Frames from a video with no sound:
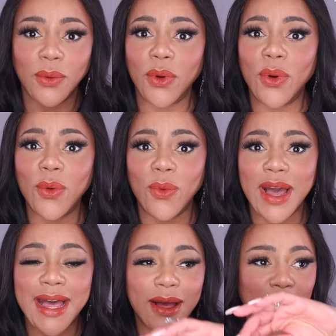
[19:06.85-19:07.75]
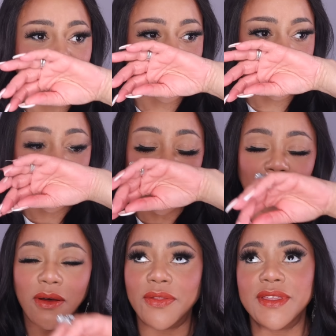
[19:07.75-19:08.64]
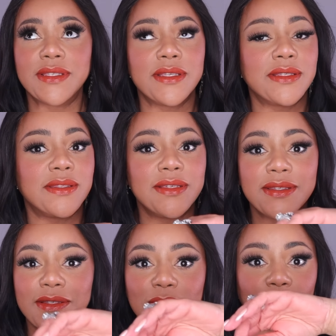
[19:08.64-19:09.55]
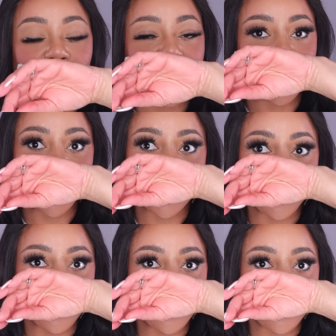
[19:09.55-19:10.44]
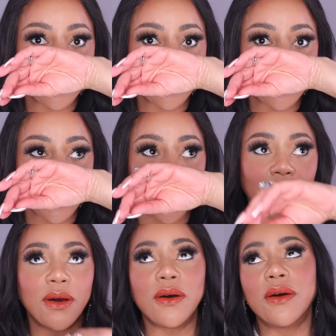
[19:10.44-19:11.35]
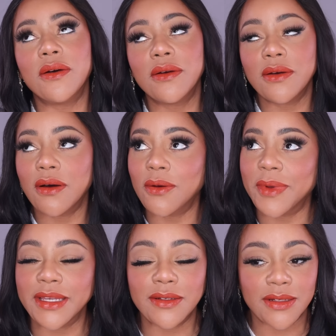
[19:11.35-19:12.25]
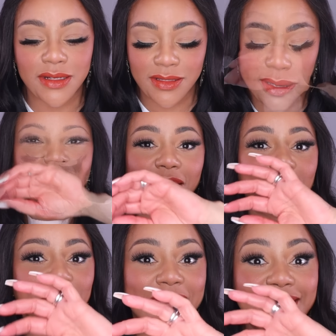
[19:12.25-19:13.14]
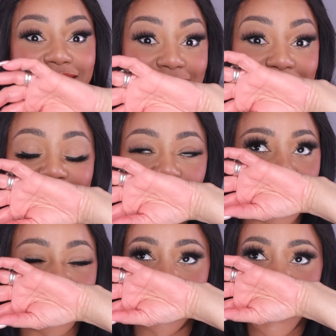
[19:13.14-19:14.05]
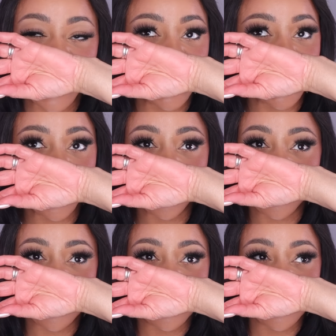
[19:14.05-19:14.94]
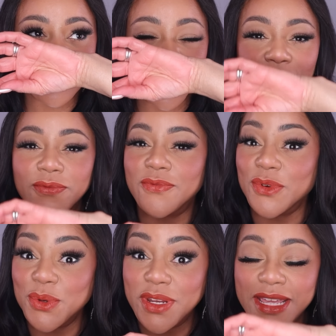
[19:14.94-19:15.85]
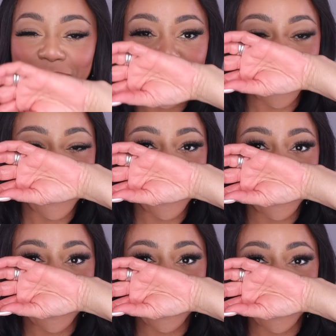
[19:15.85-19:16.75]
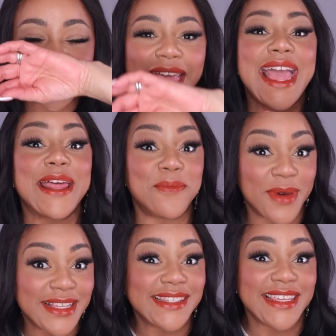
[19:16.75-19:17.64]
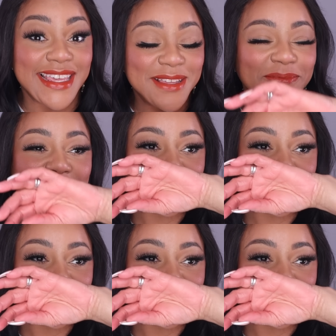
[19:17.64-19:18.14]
Oh, wow. Oh, this is glorious. Oh my goodness. Okay, this is fresh, fruity, and musky.